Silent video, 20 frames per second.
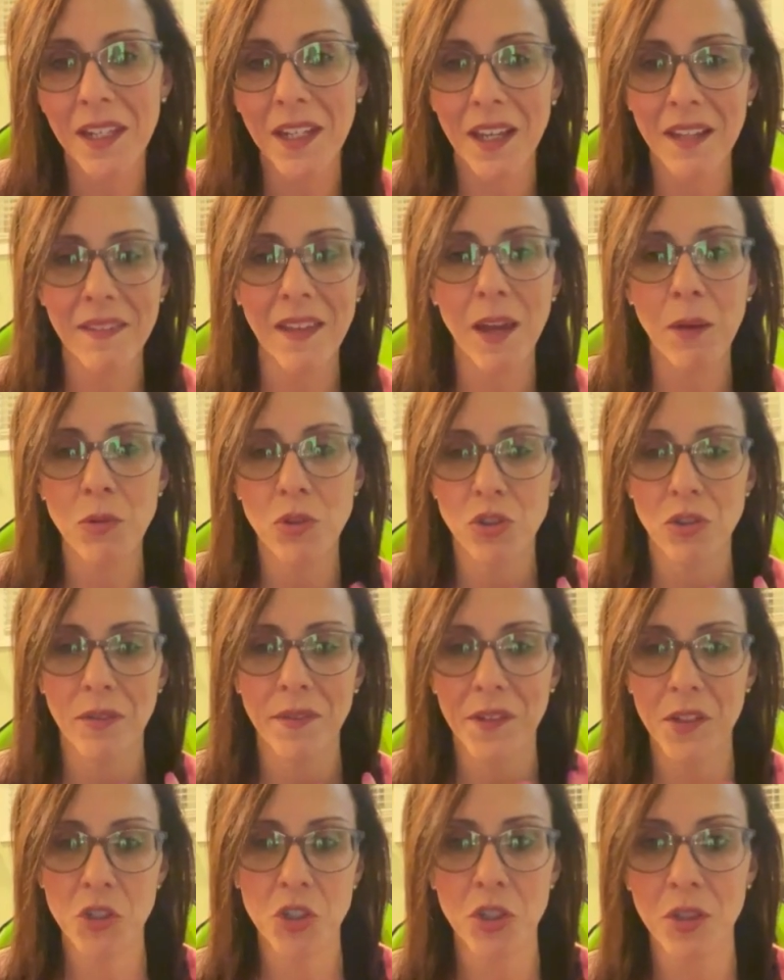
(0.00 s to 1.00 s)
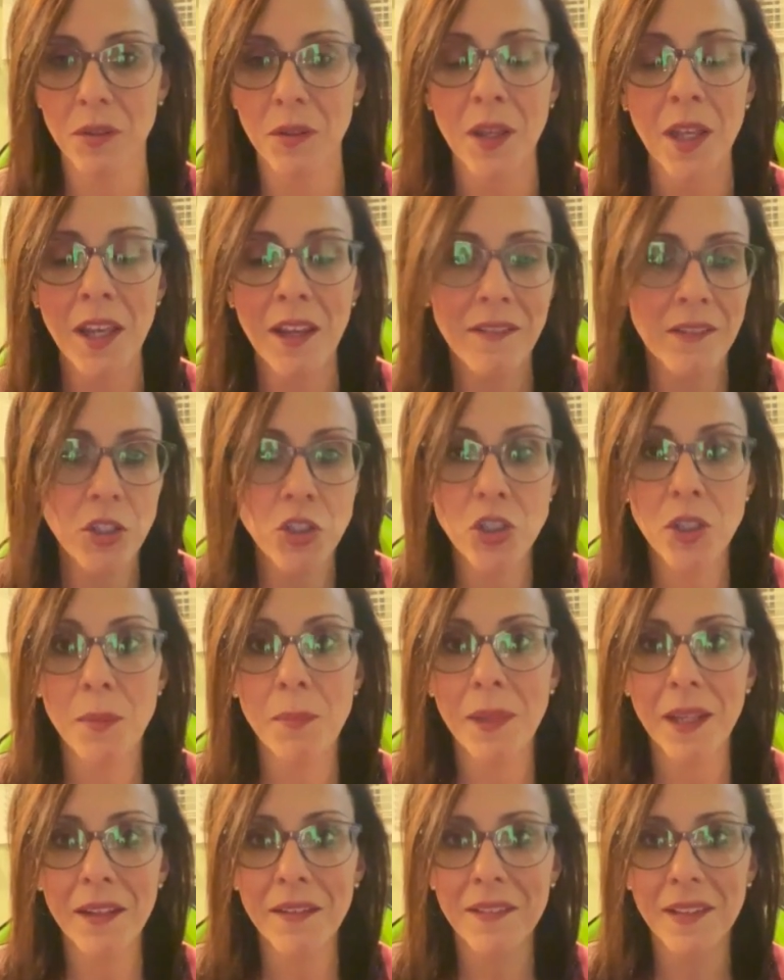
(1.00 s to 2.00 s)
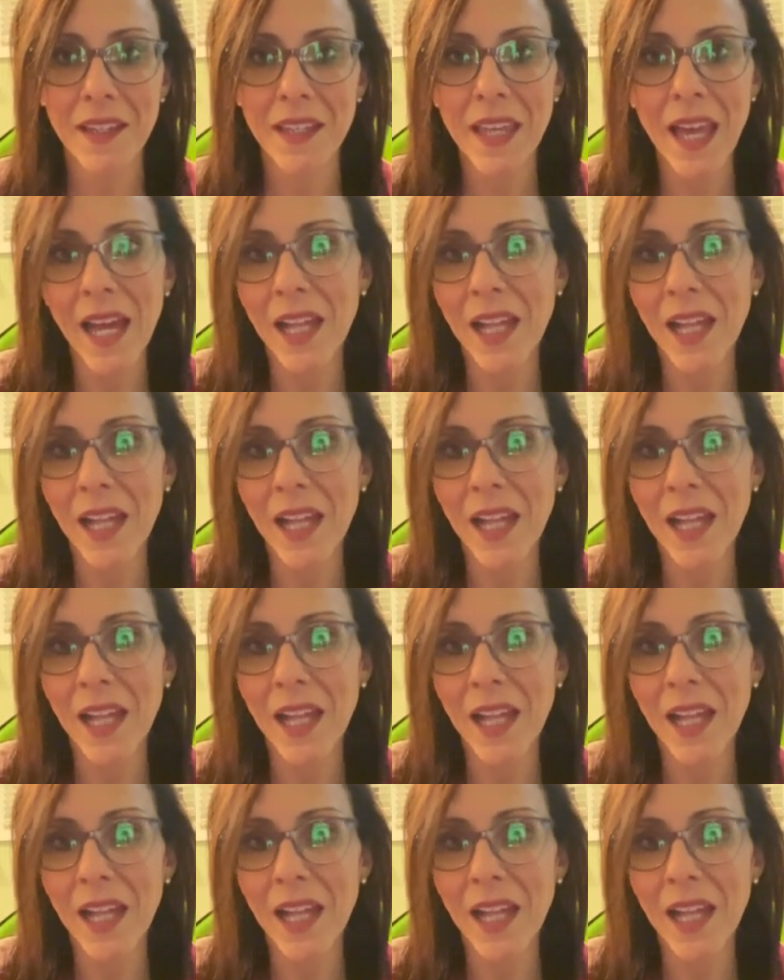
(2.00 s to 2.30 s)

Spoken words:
And that was just such an amazing